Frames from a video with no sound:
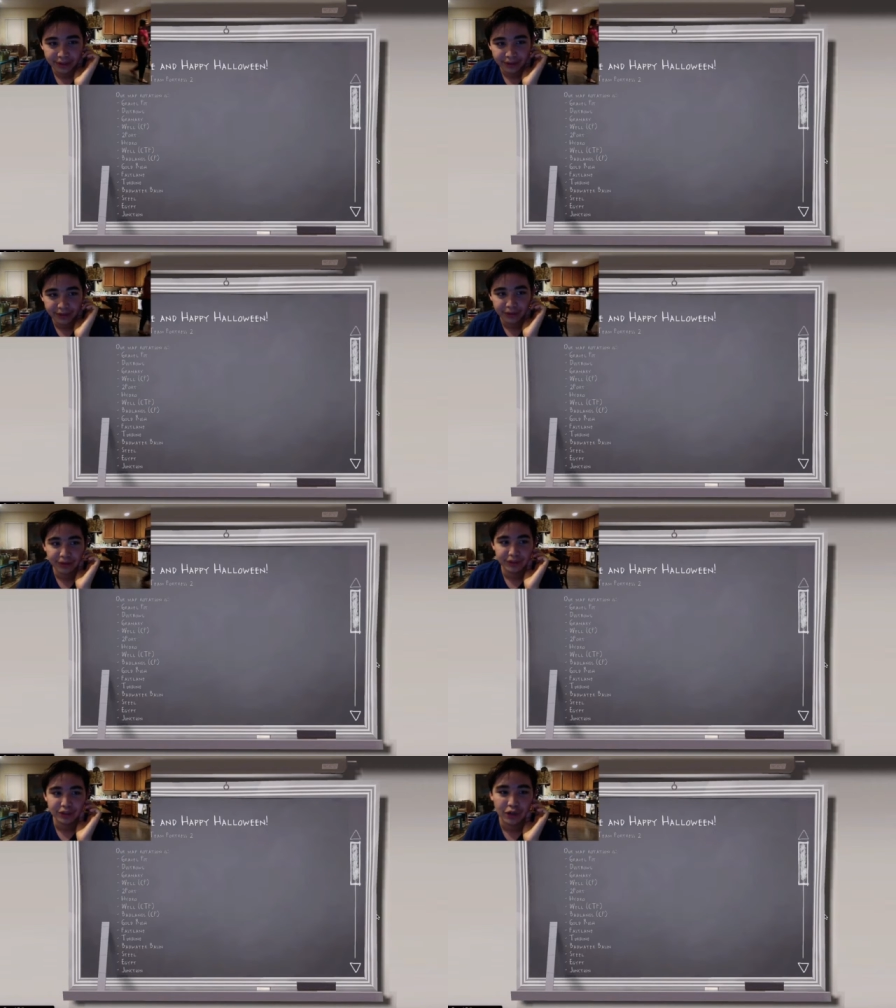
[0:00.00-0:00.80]
you know
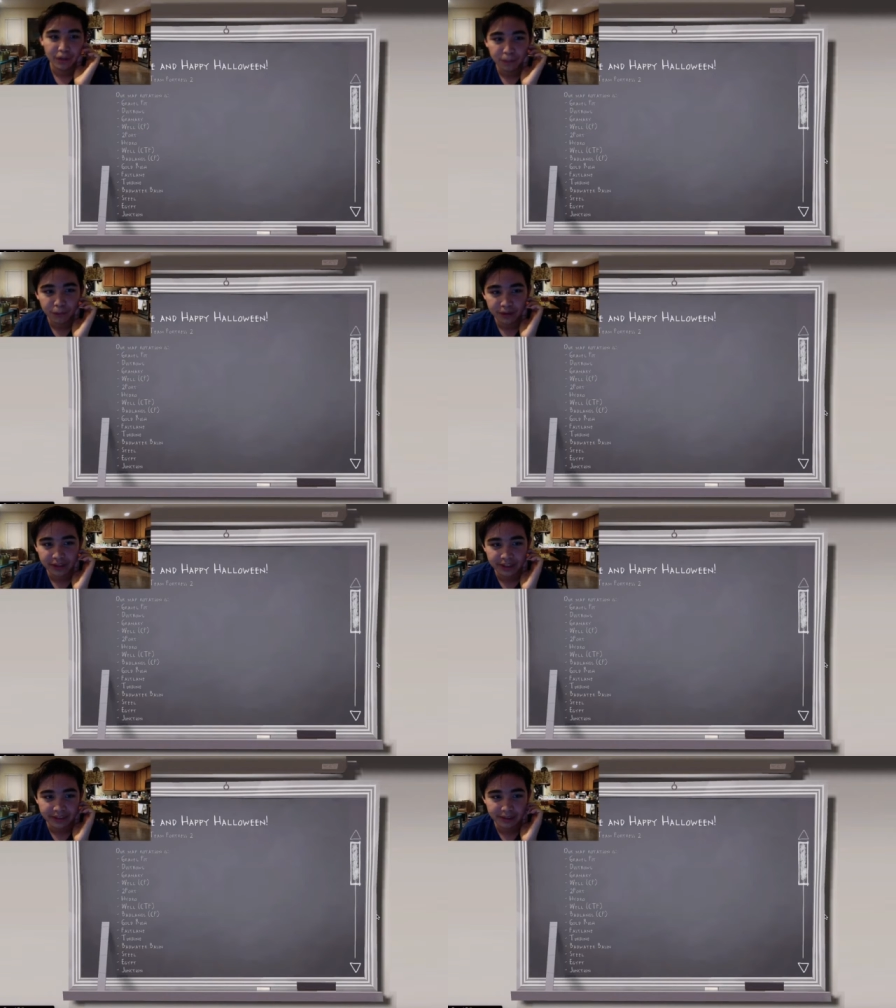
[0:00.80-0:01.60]
the chalkboard
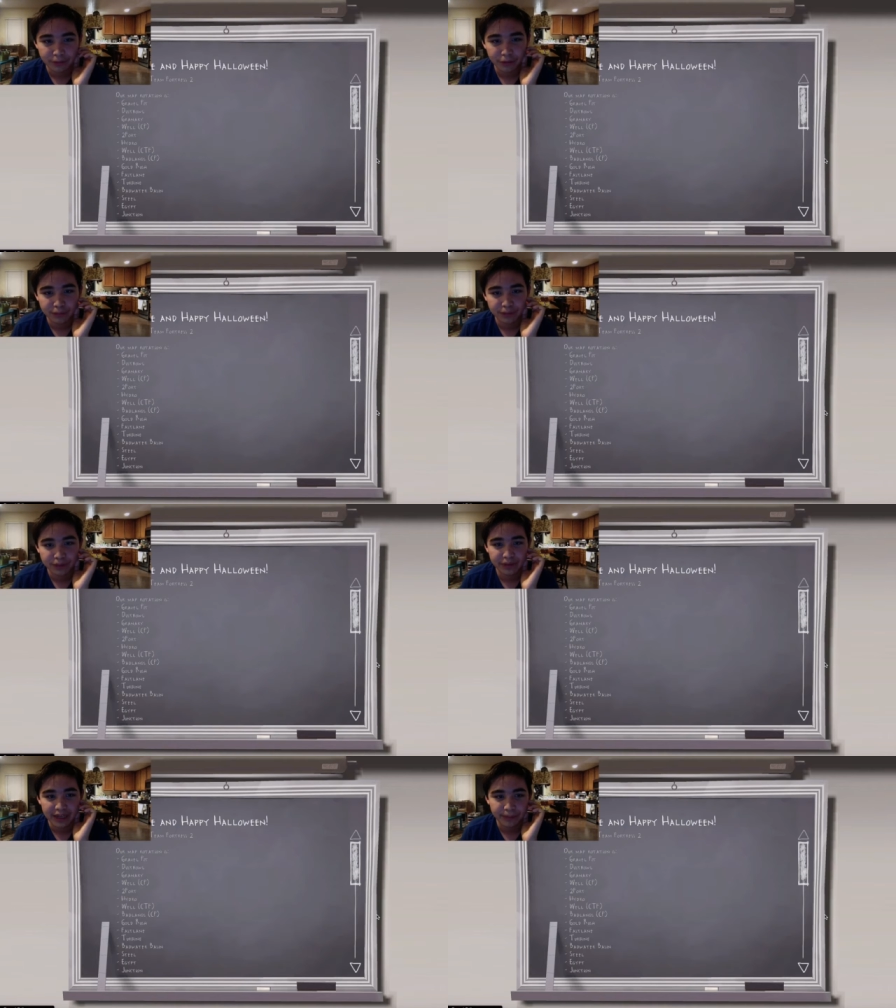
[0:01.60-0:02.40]
that says "Welcome
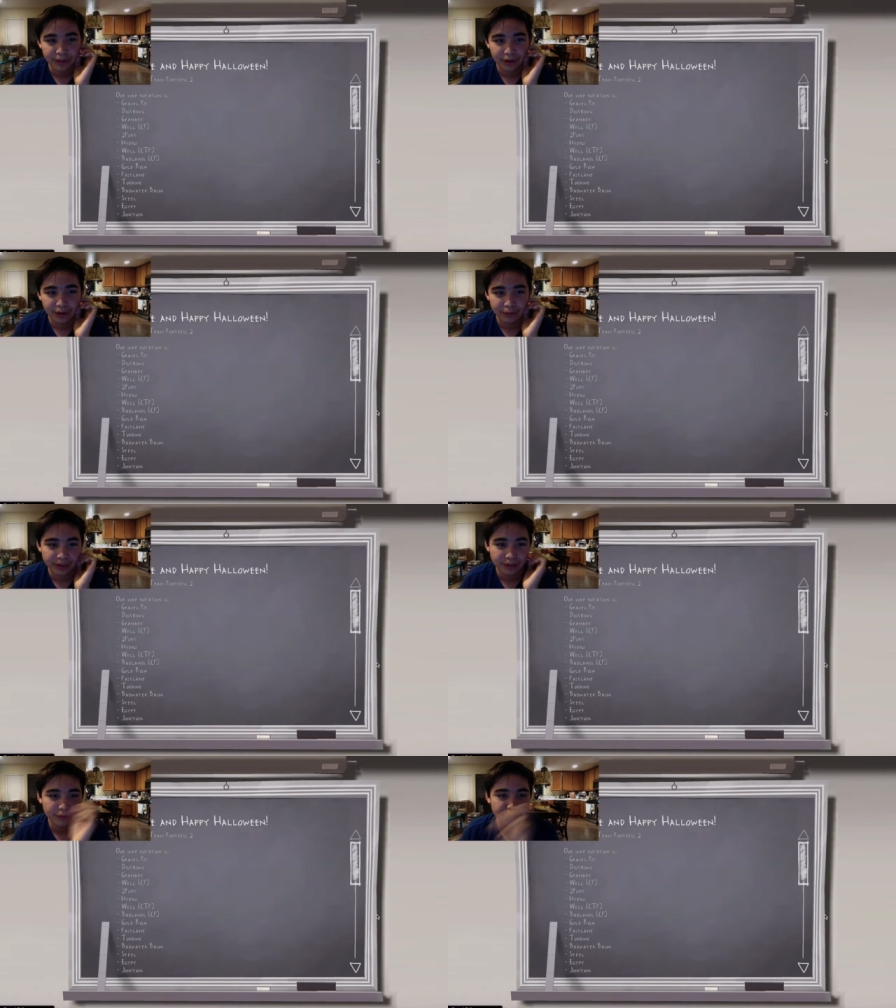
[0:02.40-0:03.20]
to Happy
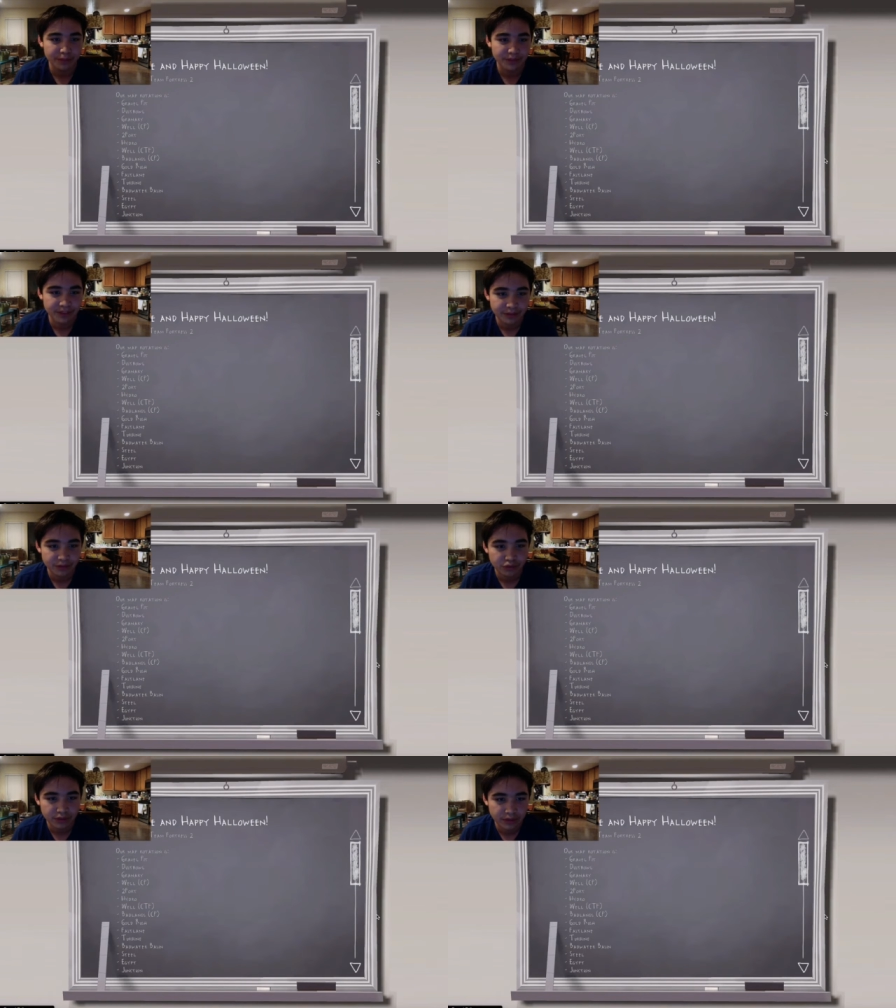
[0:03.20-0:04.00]
Halloween." Welcome to
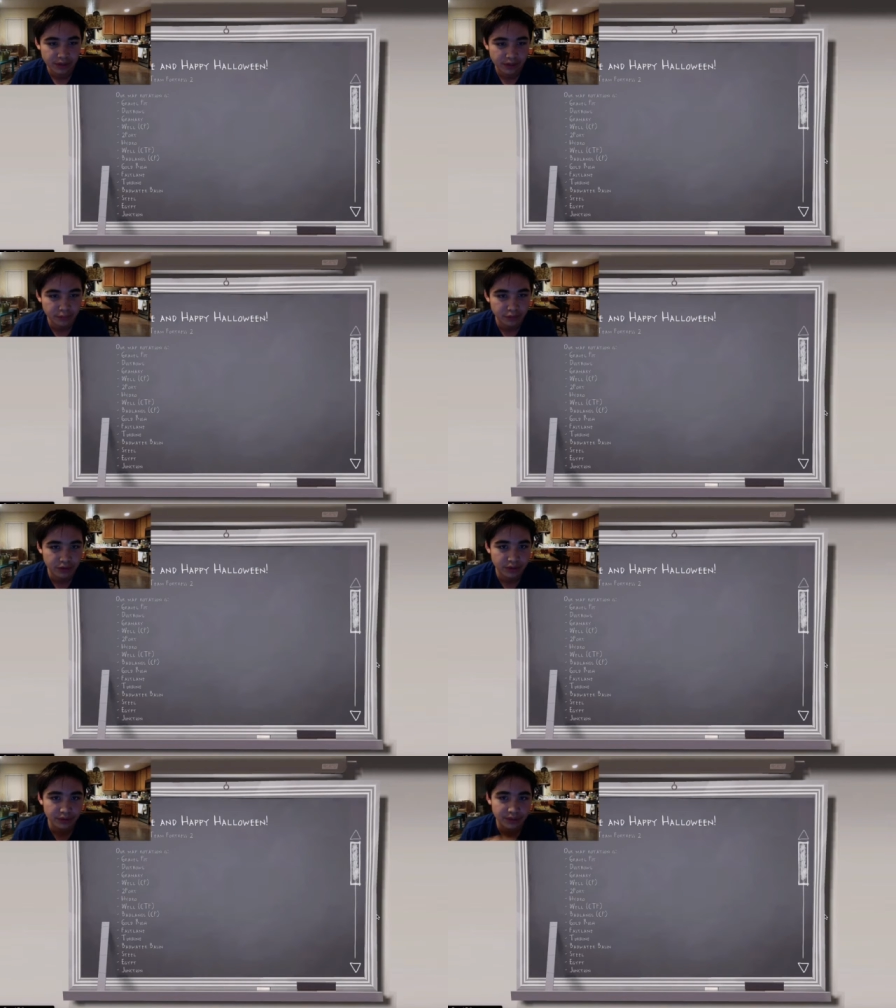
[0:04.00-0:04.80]
Team
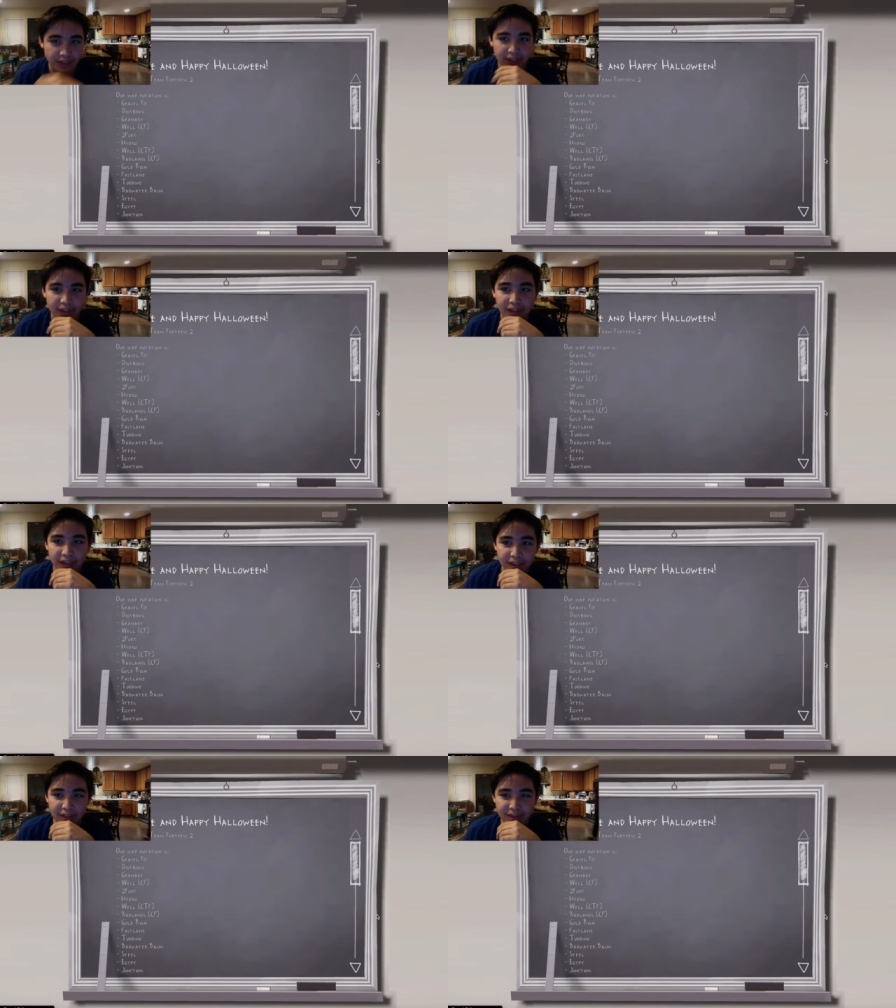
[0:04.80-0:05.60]
Fortress 2. Like,
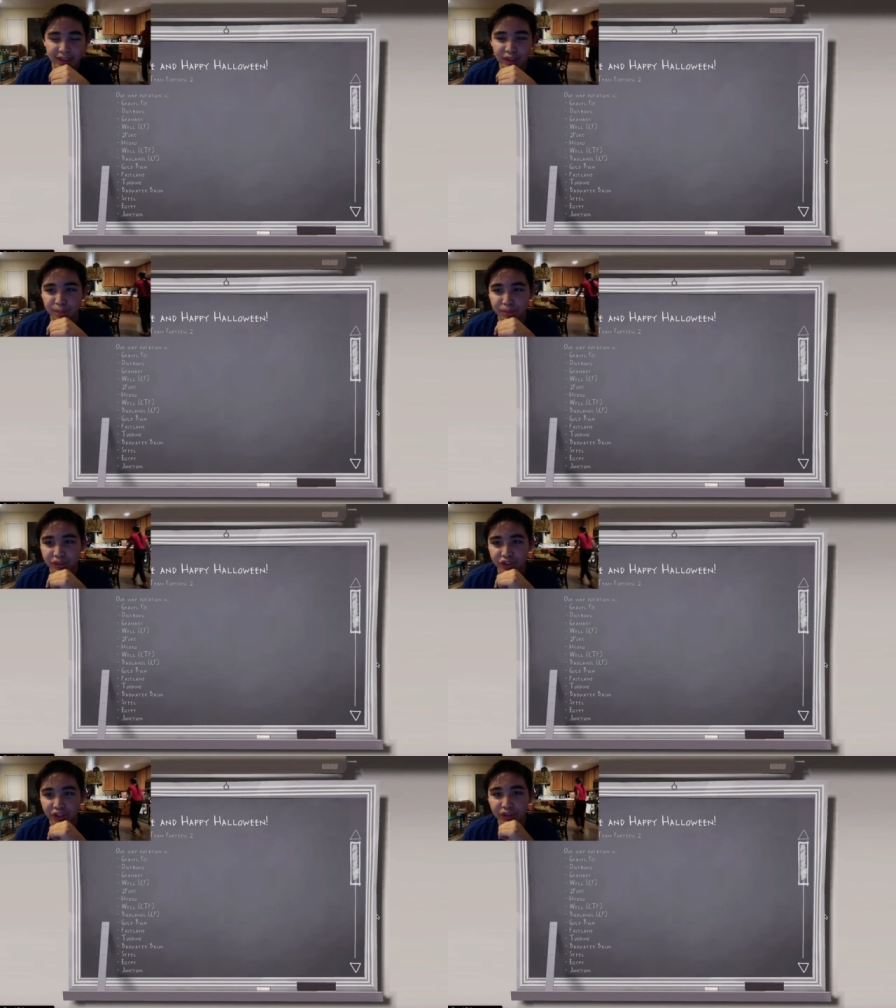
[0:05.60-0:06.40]
there's like a
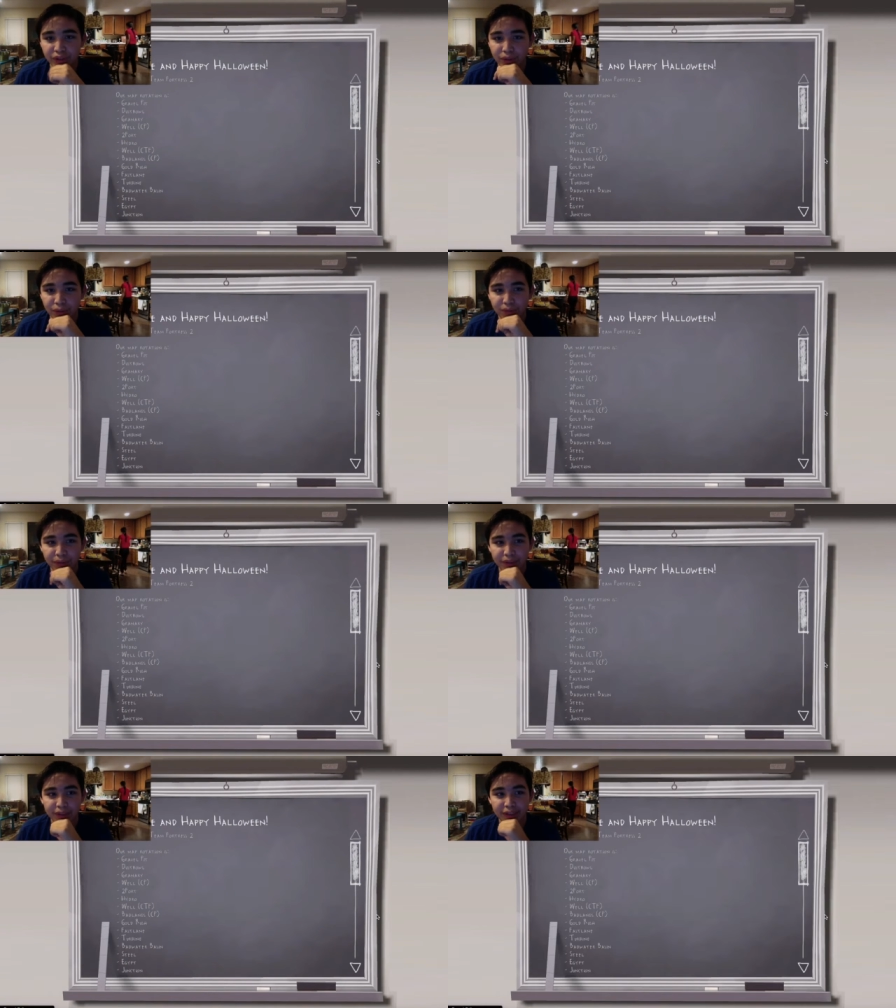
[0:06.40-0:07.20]
projectile,
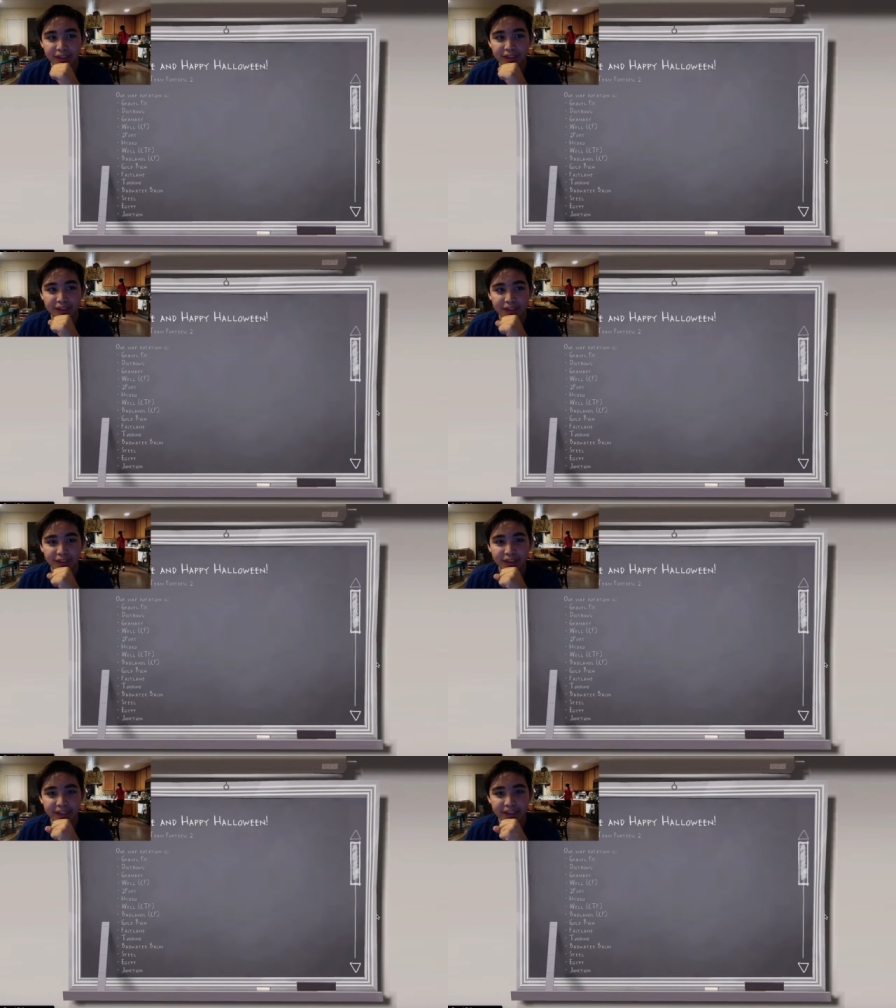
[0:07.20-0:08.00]
like
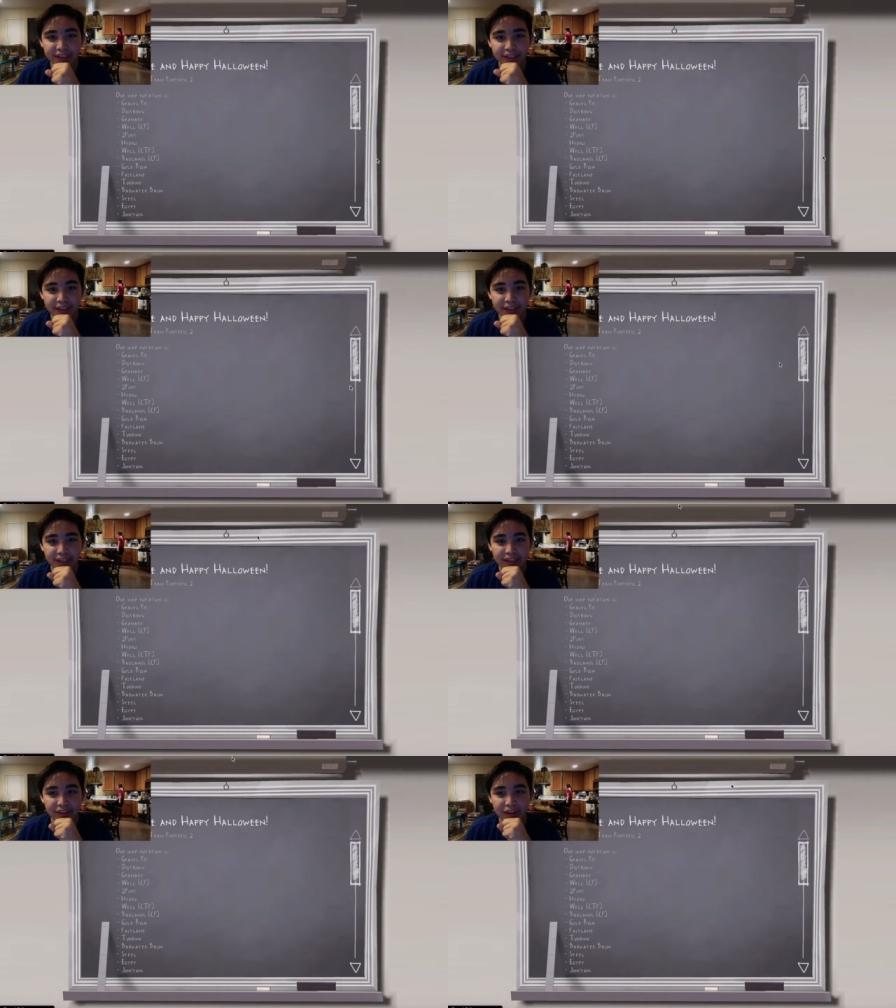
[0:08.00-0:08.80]
hidden,
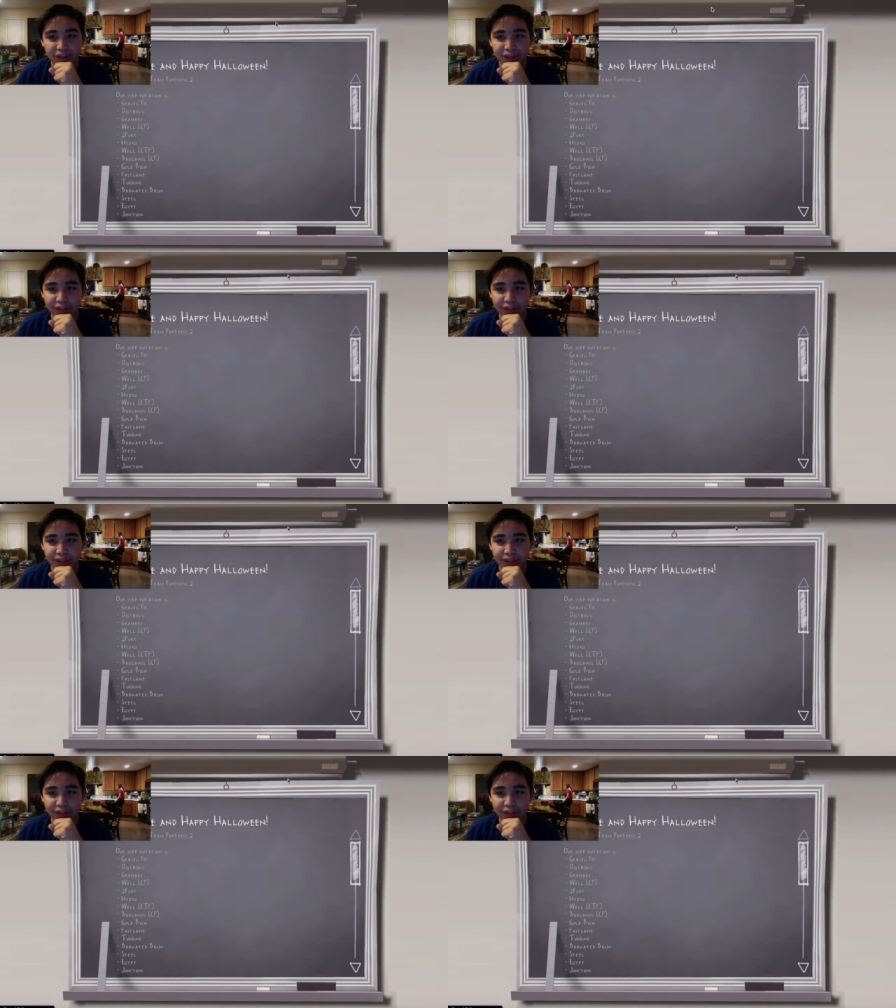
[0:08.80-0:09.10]
like on the.